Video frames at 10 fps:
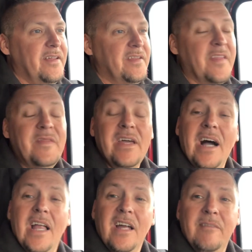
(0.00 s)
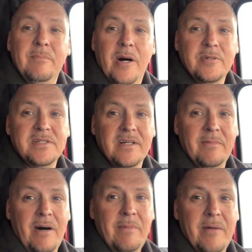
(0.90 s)
the thing I love most
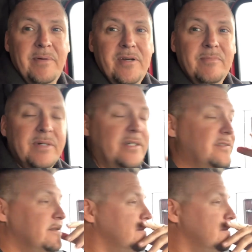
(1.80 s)
about my Peterbilt,